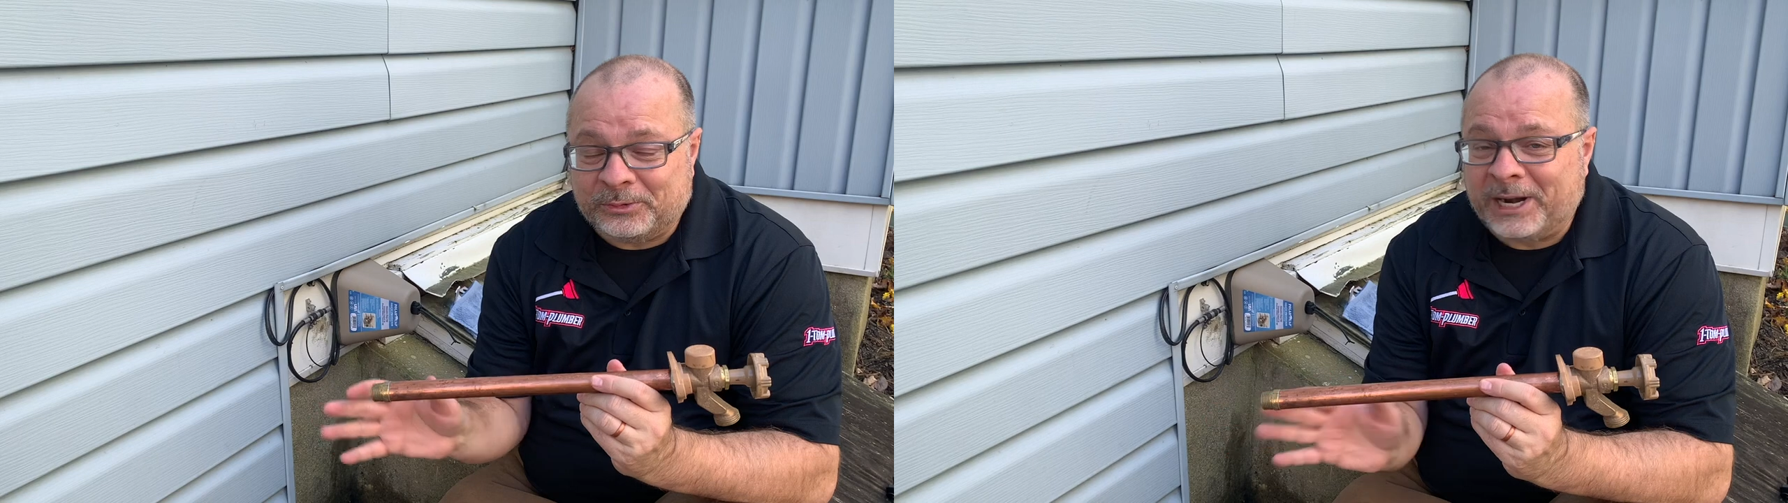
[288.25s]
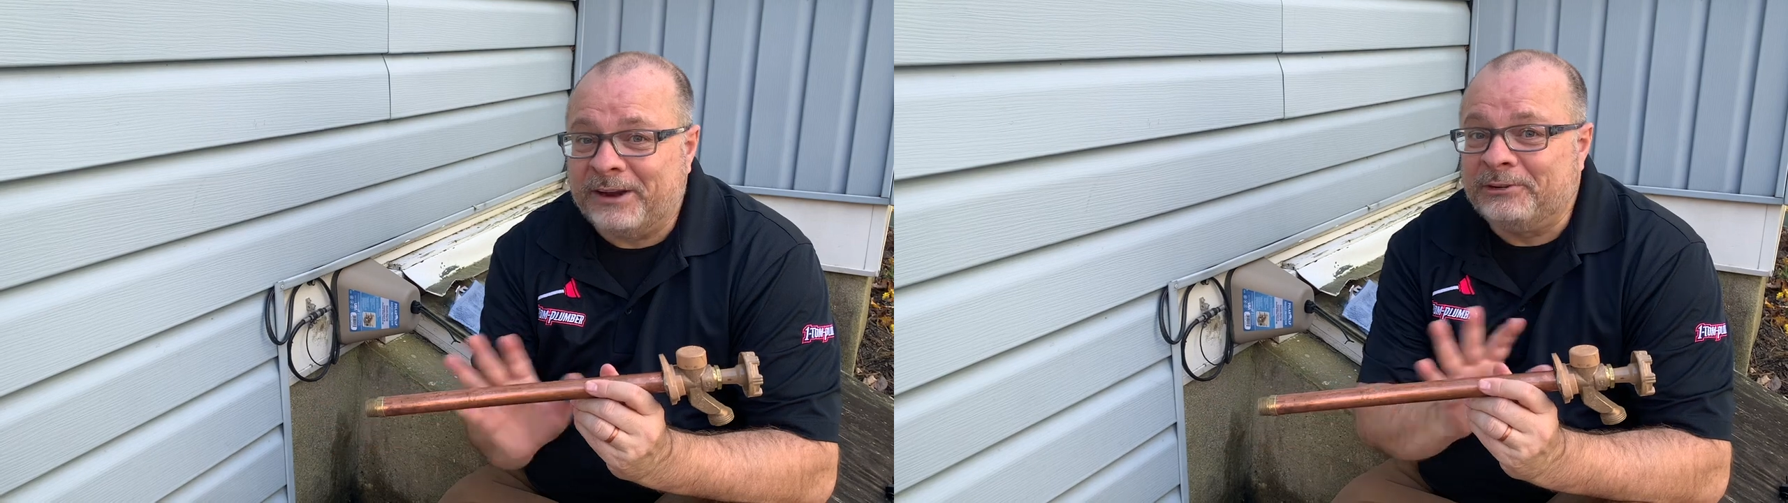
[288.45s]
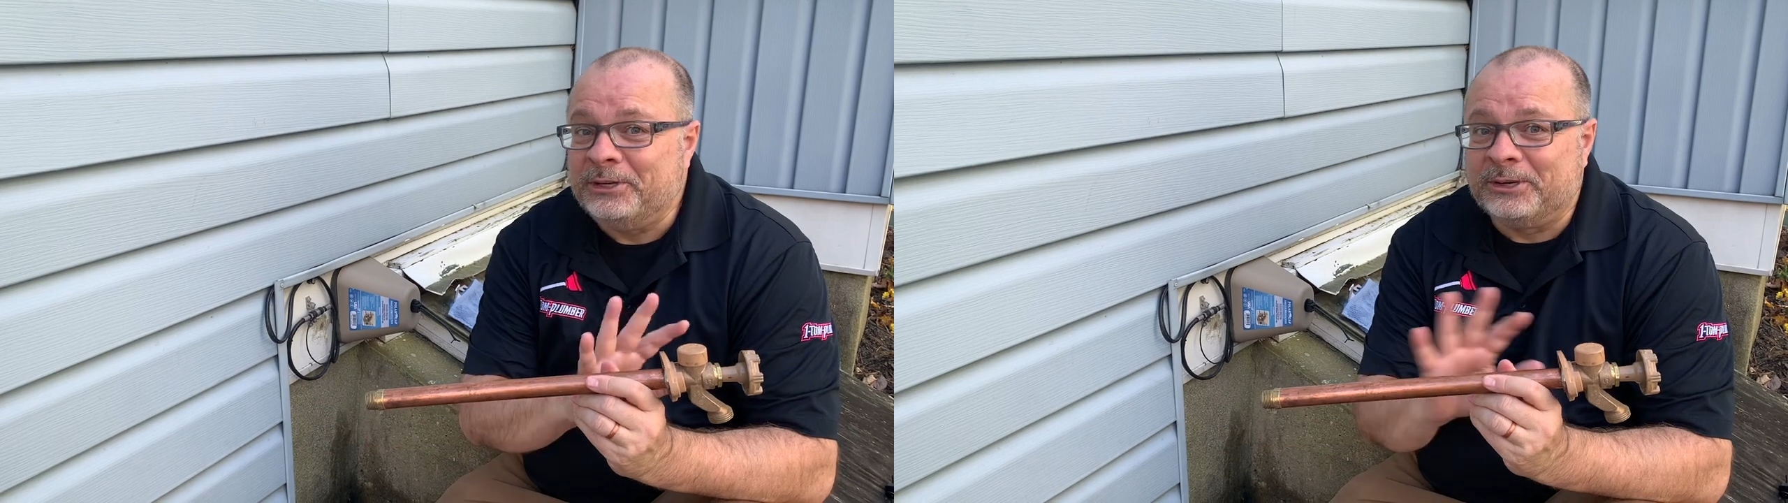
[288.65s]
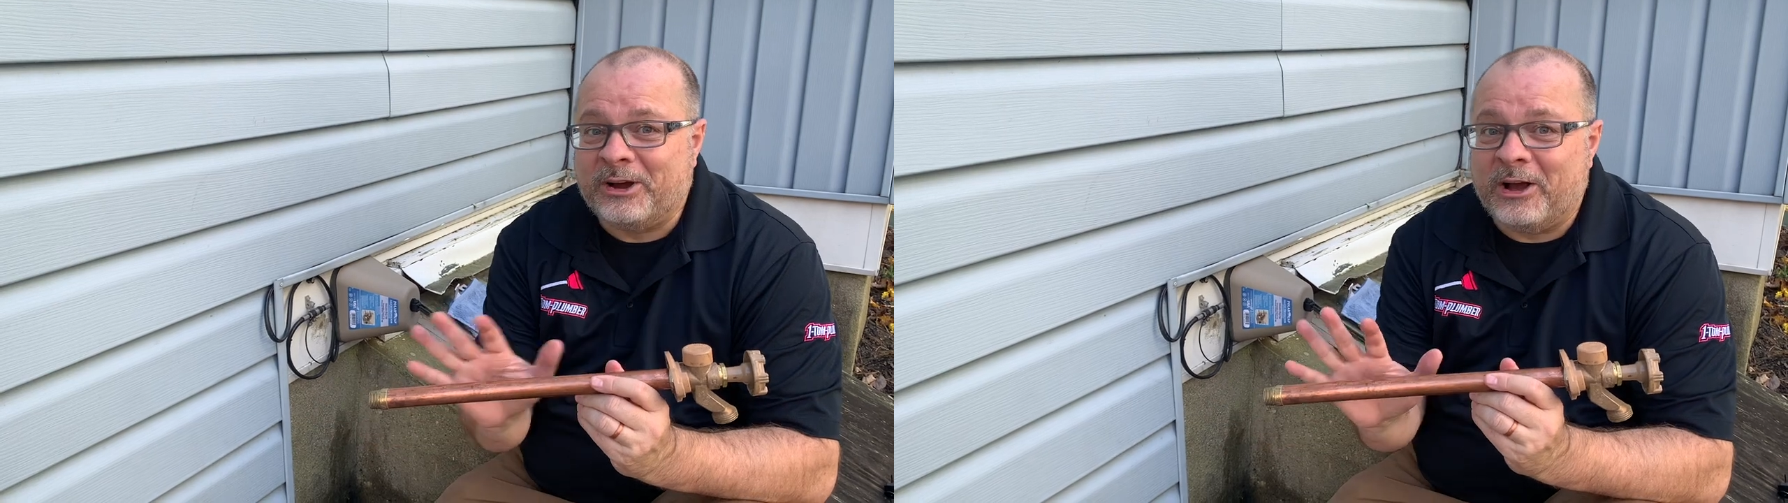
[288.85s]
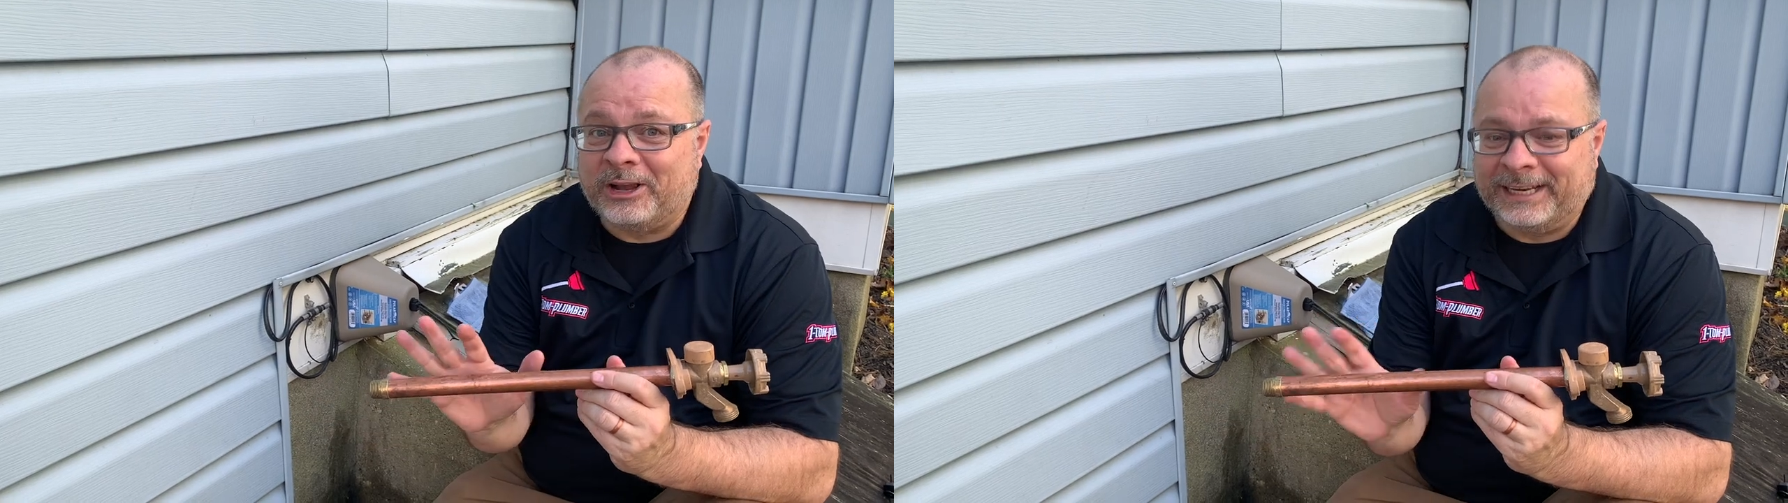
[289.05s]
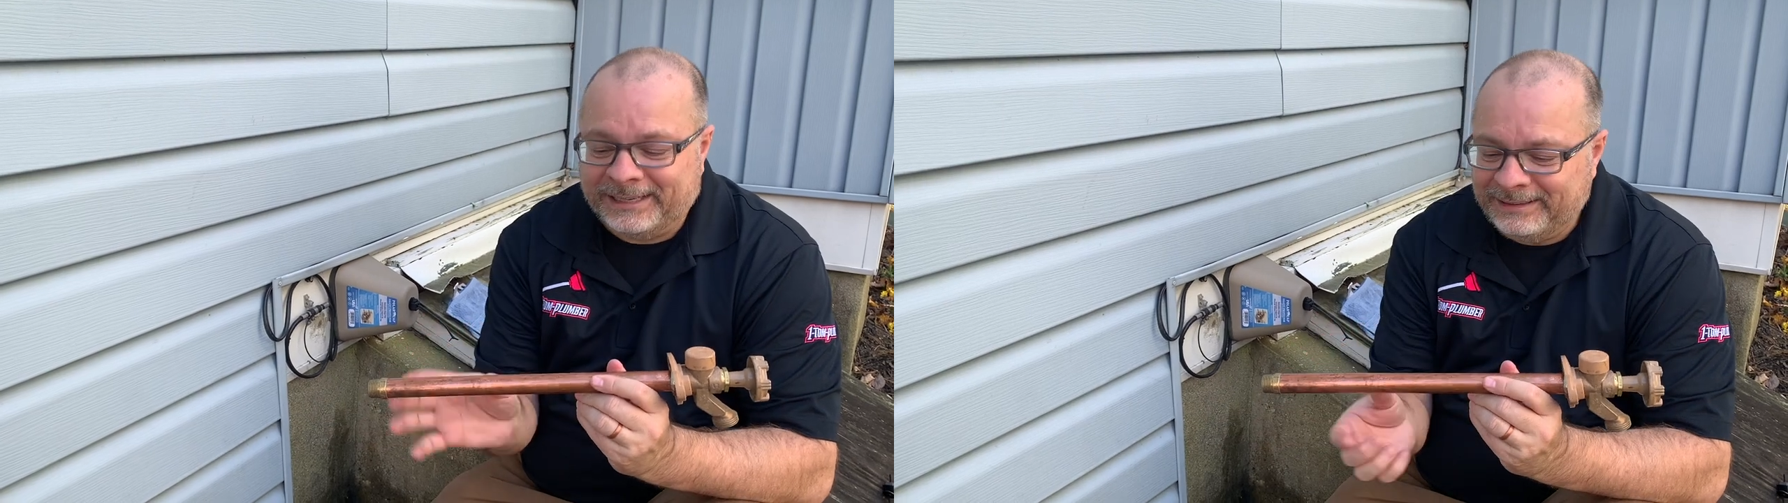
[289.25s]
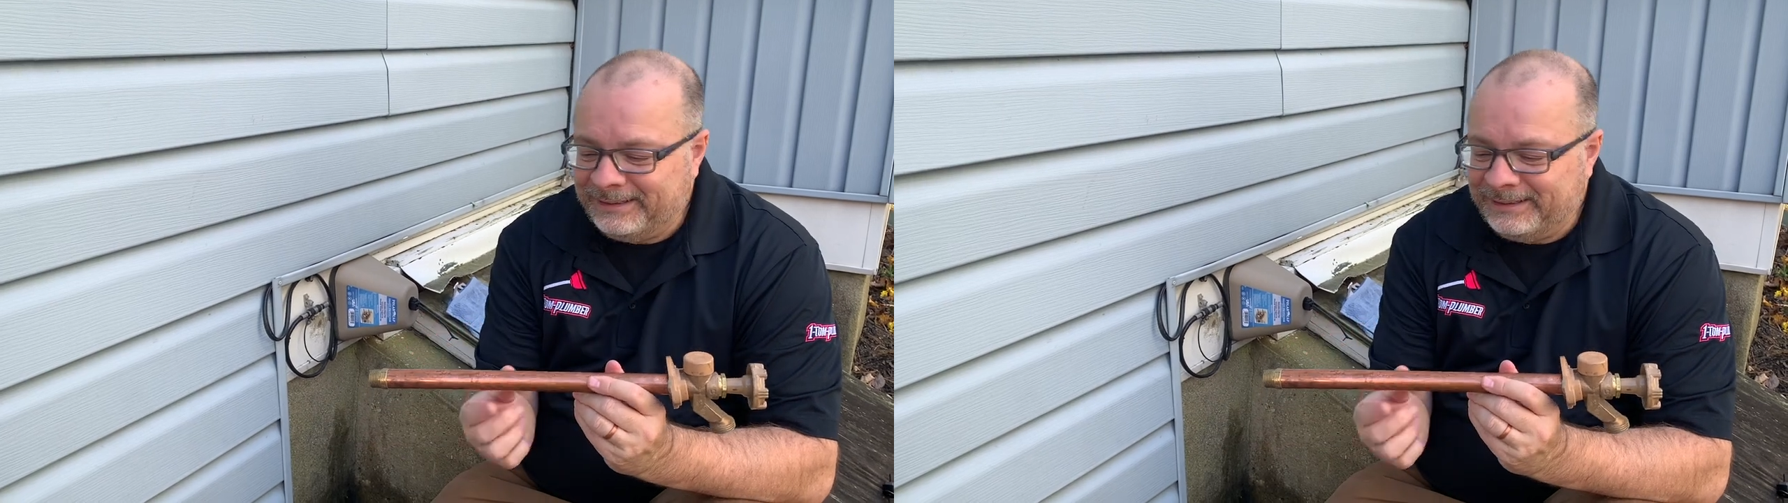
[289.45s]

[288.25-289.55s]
whatever you call it.